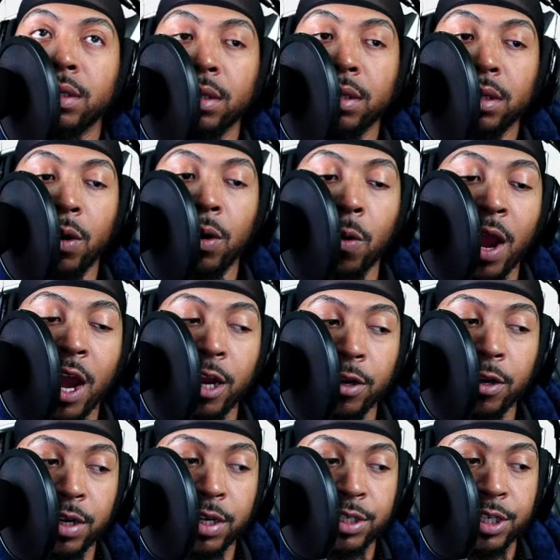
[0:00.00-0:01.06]
or
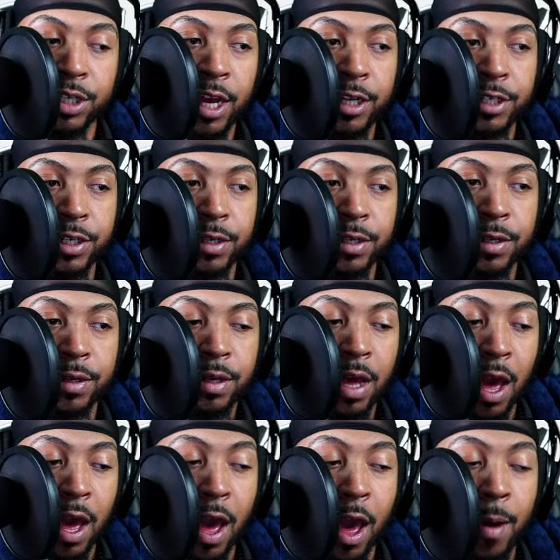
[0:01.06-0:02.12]
higher education.
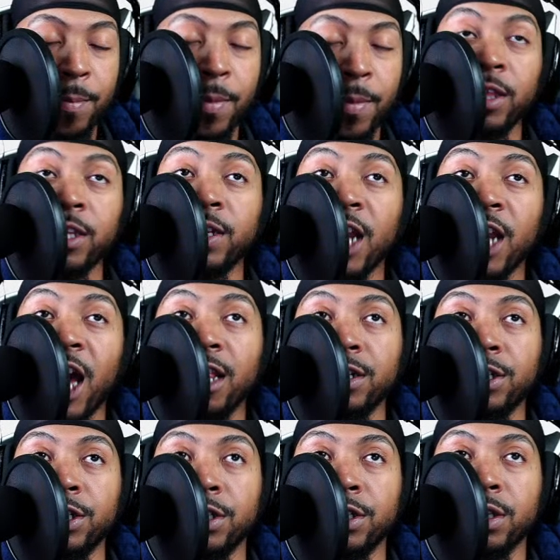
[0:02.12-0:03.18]
I believe
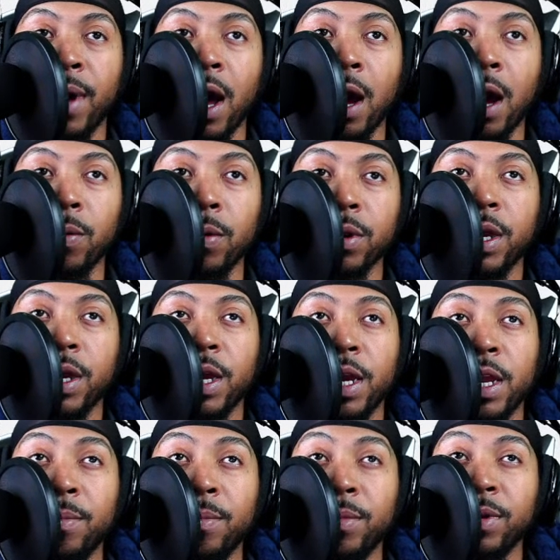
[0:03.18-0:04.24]
knowledge is the power.
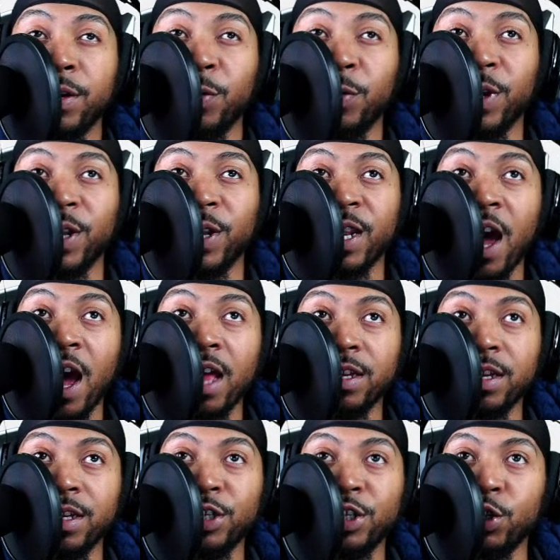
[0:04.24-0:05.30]
And I believe with
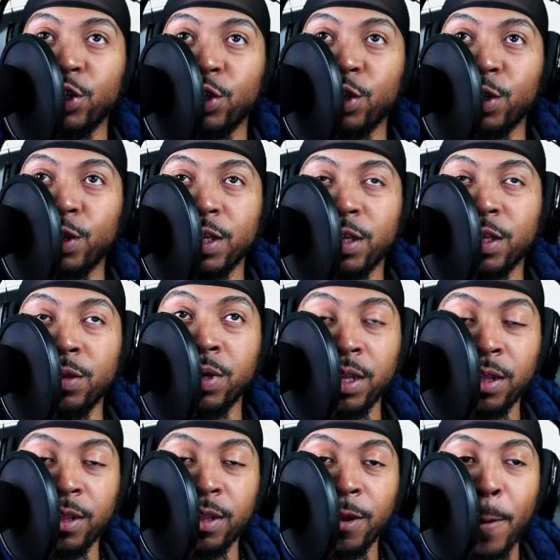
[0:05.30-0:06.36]
knowledge, you
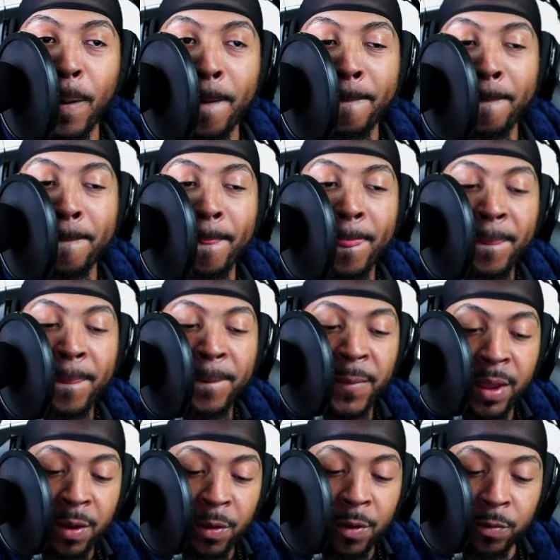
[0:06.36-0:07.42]
can learn.
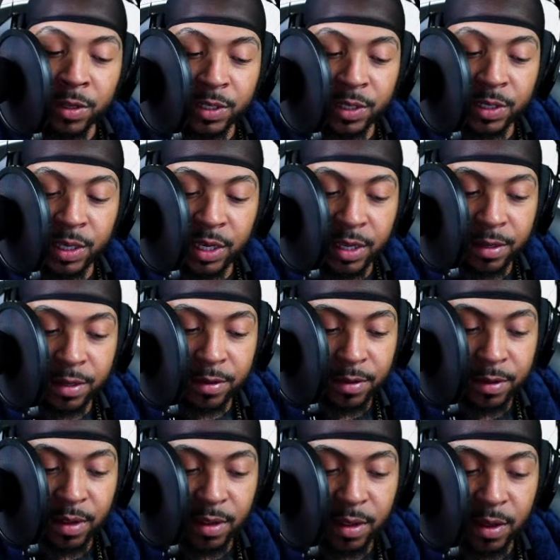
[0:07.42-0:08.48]
Once again,
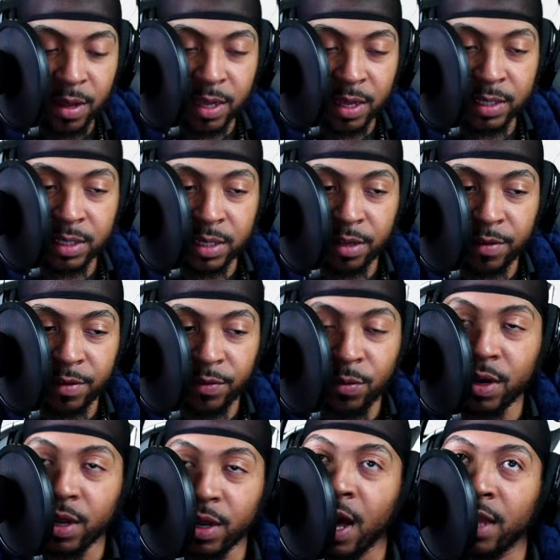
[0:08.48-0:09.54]
I said, if you
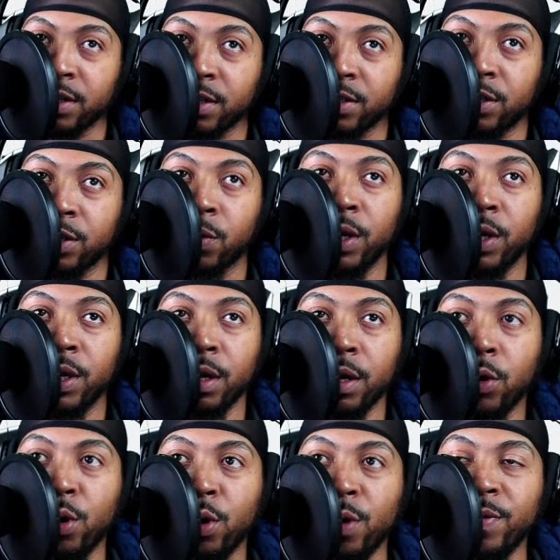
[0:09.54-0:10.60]
want a college degree
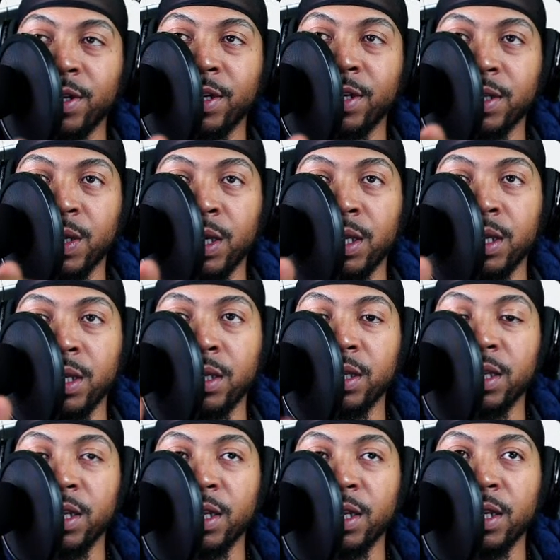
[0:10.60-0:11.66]
equivalent to any
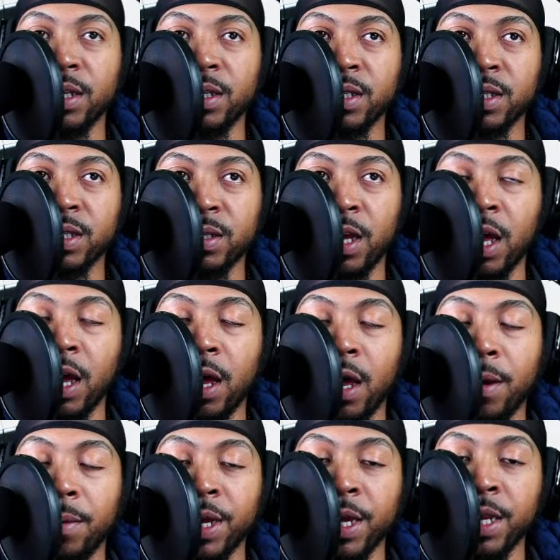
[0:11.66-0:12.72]

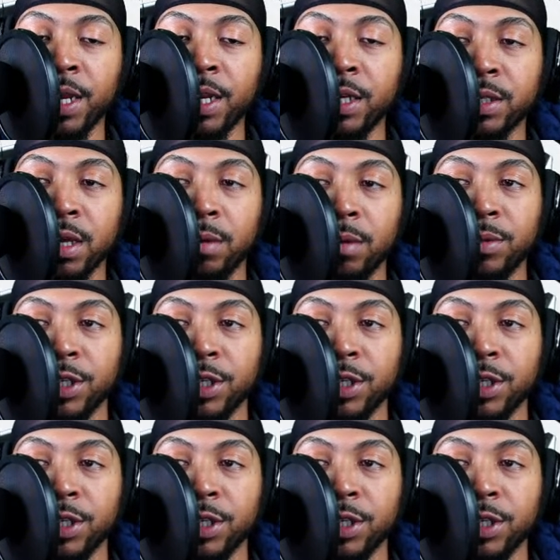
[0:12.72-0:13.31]
subject, you